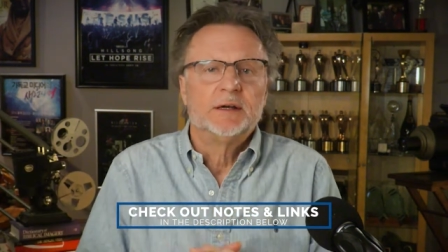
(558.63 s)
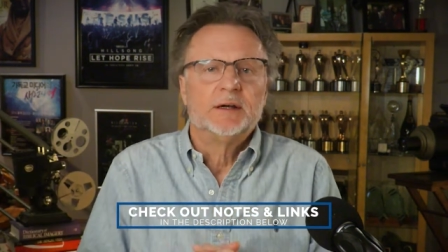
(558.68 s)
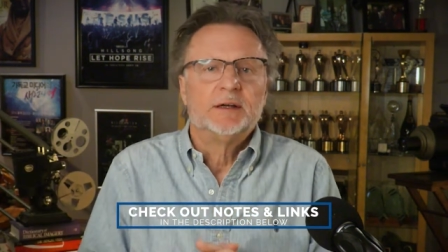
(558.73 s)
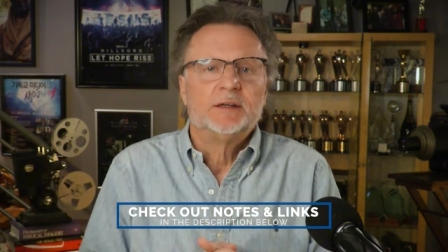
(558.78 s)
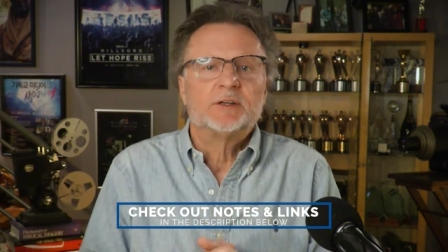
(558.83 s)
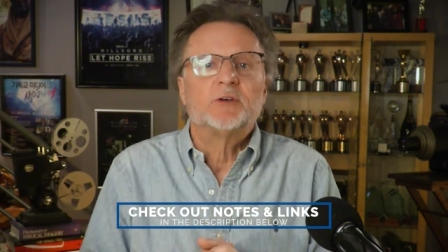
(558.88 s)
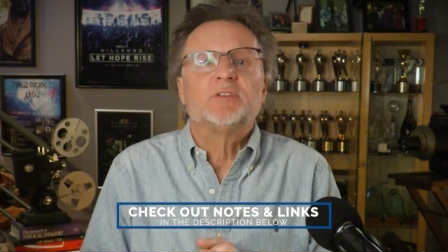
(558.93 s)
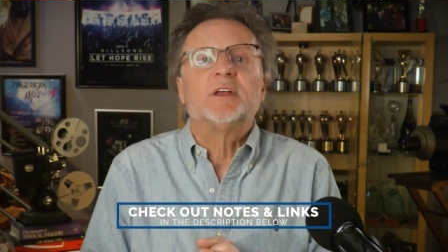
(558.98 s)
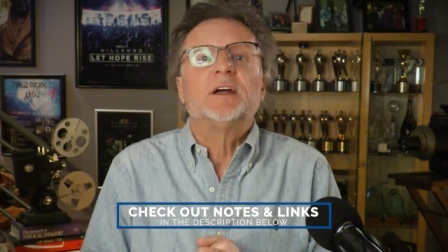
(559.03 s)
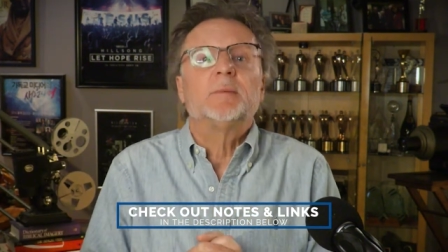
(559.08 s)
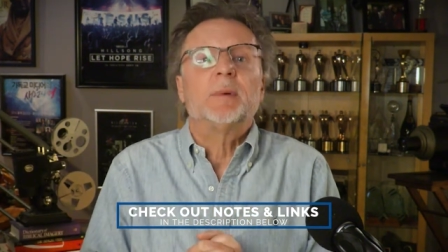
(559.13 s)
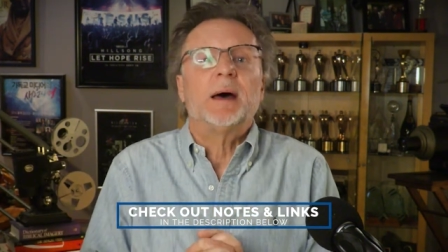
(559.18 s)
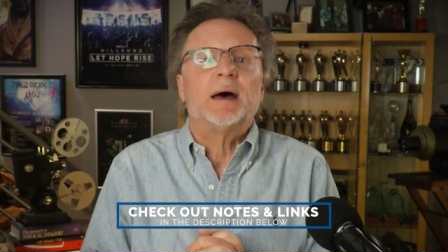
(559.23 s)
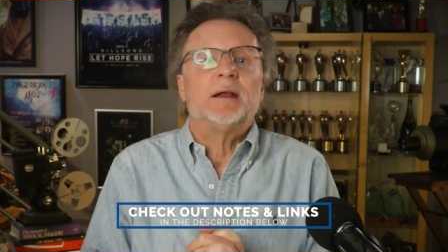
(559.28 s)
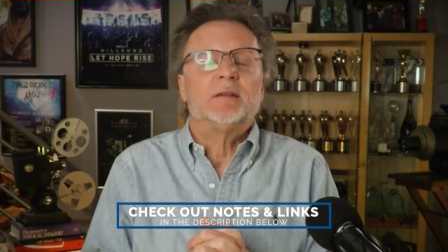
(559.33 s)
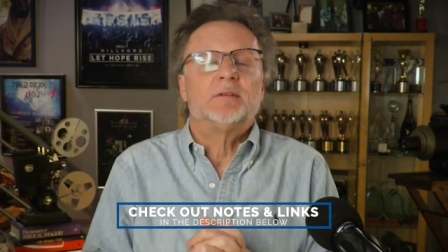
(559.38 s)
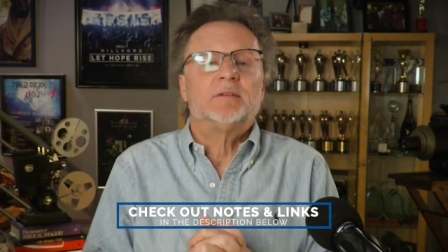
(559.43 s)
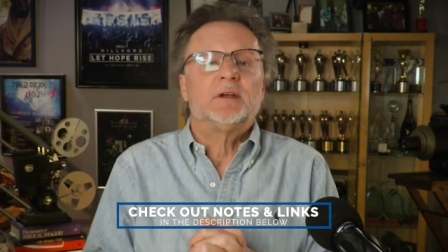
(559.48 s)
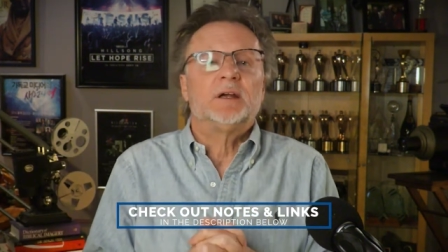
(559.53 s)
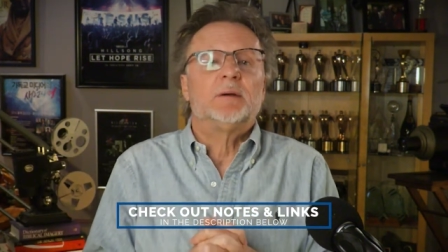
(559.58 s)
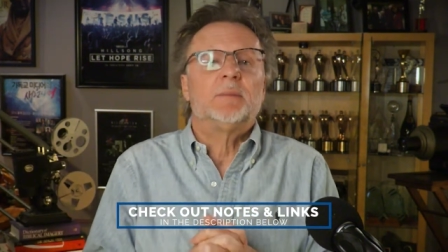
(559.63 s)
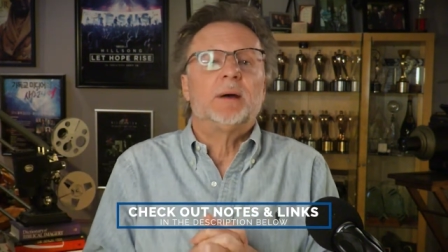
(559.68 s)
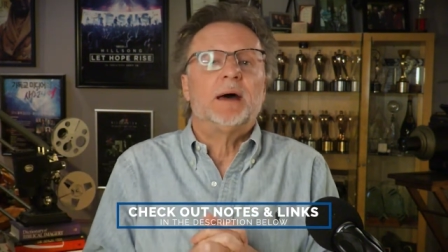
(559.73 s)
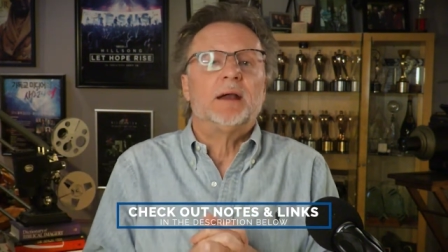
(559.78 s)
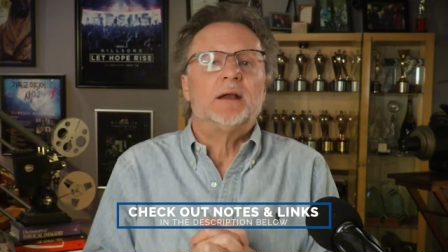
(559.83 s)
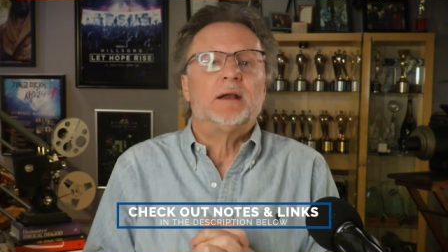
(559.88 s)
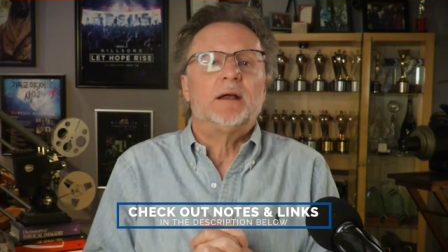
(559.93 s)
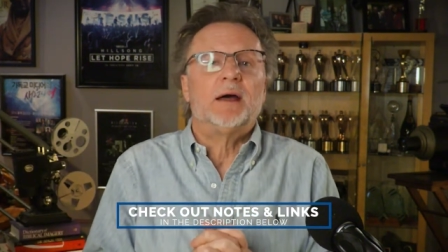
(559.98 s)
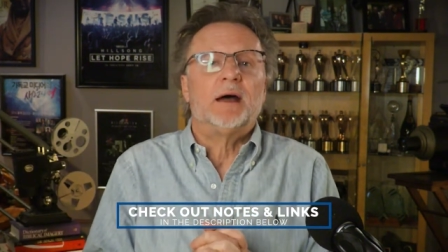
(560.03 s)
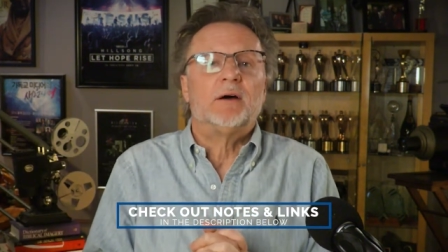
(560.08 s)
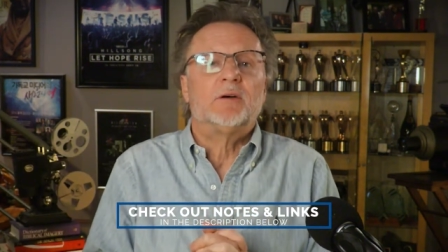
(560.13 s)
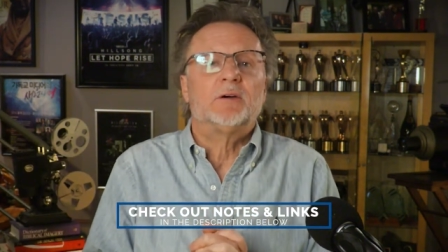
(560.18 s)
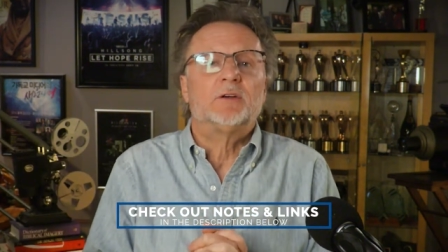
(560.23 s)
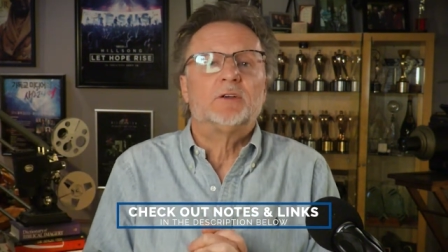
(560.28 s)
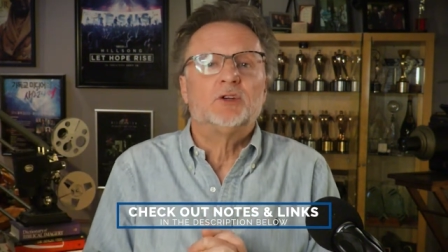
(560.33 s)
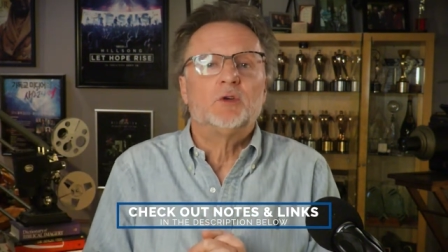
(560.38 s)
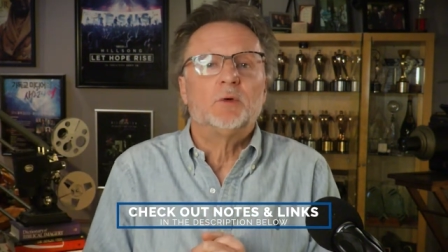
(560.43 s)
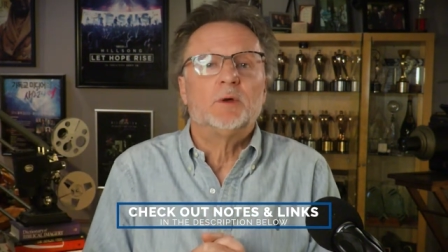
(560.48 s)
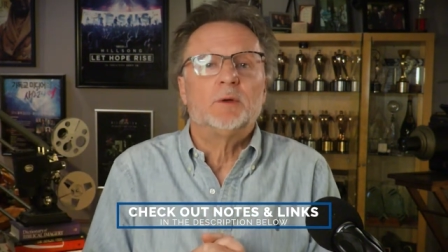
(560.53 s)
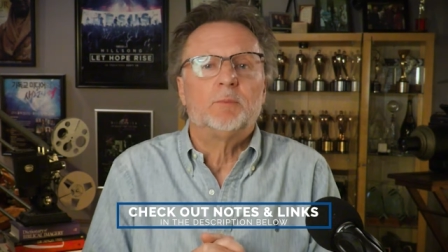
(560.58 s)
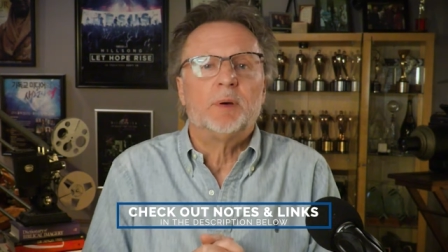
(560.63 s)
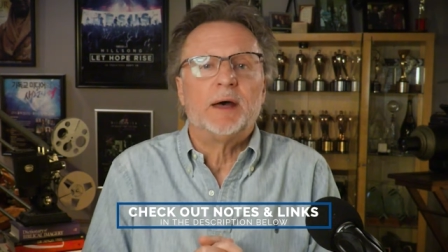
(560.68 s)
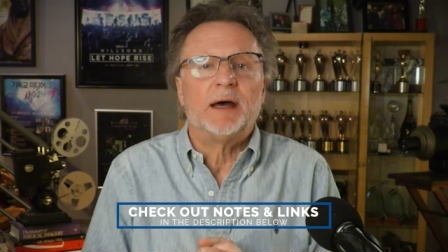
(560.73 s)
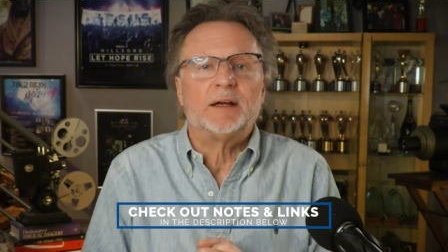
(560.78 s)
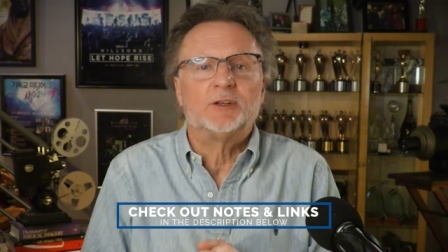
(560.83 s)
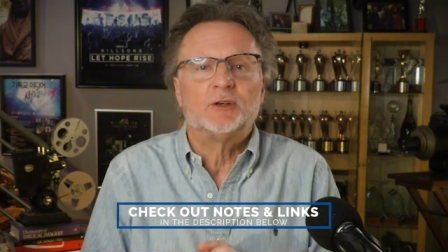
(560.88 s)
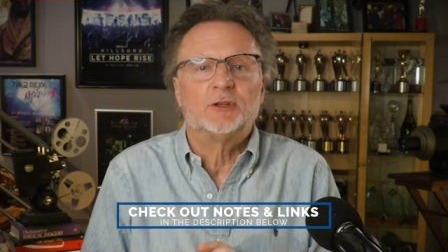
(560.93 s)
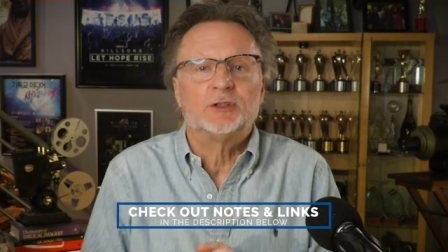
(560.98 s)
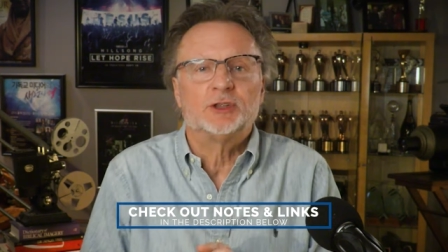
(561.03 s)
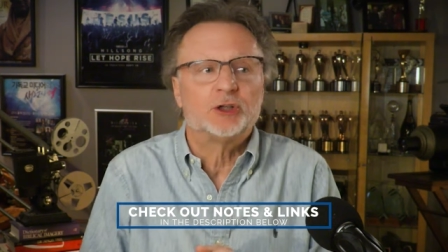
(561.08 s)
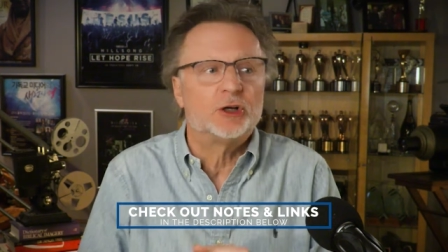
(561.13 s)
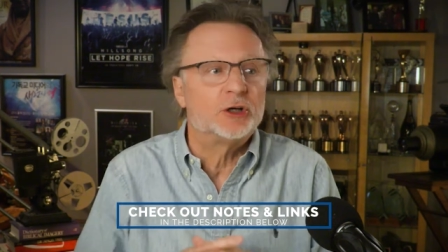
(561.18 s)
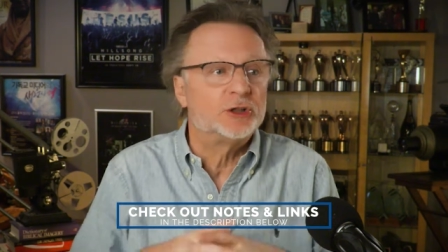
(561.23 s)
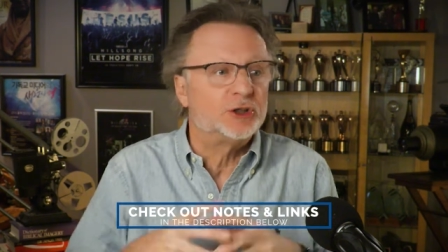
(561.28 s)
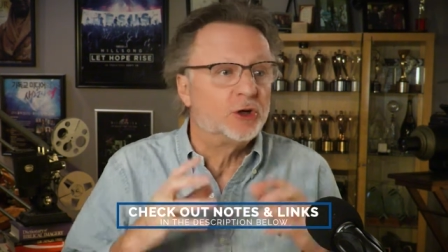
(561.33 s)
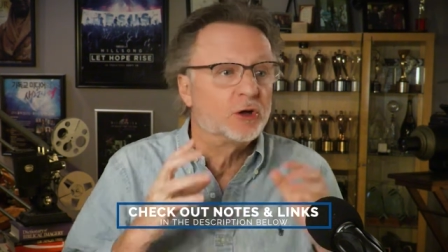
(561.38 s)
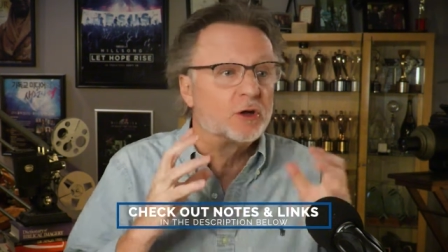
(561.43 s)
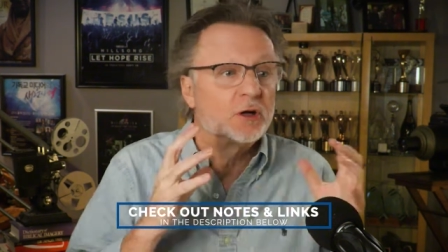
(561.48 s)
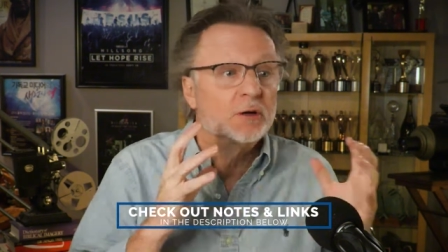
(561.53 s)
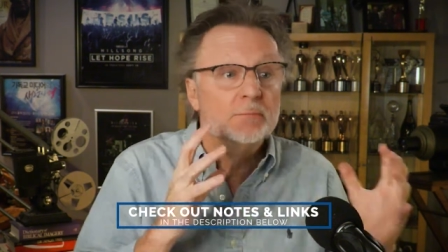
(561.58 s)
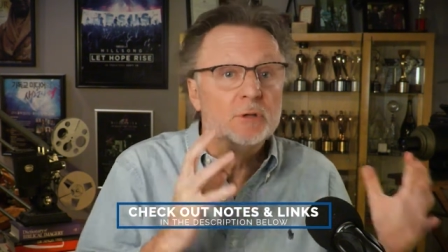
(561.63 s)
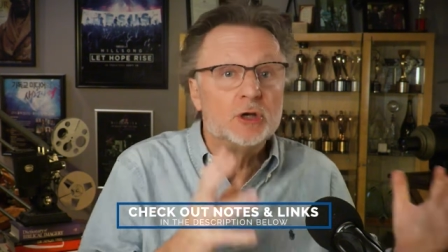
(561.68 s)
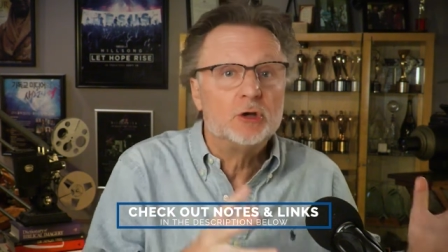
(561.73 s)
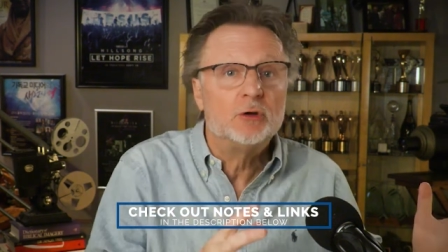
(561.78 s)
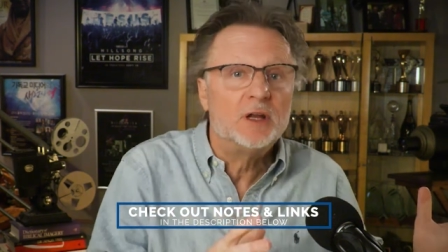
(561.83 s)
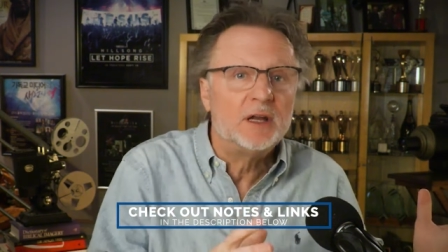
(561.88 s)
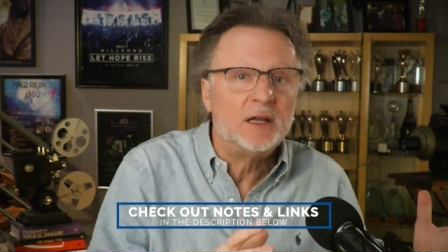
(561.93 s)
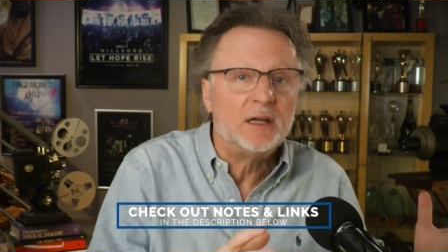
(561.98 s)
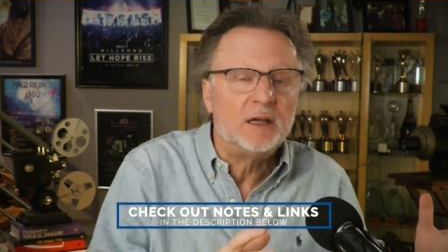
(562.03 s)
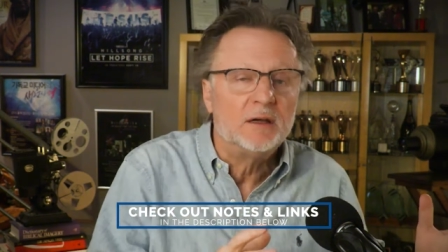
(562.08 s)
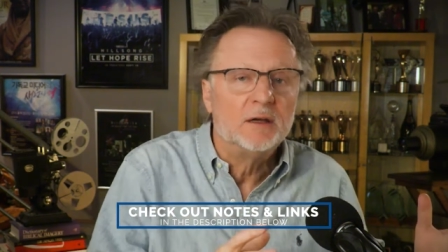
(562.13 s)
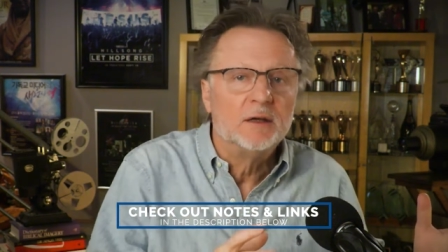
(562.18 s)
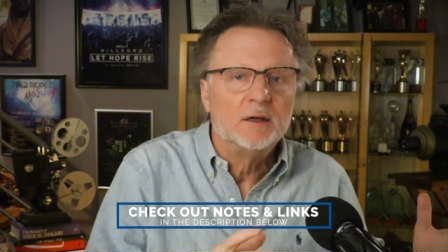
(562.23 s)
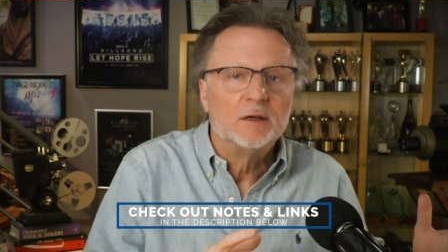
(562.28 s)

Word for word: So think about it. Think about it. How could you impact your church, your community,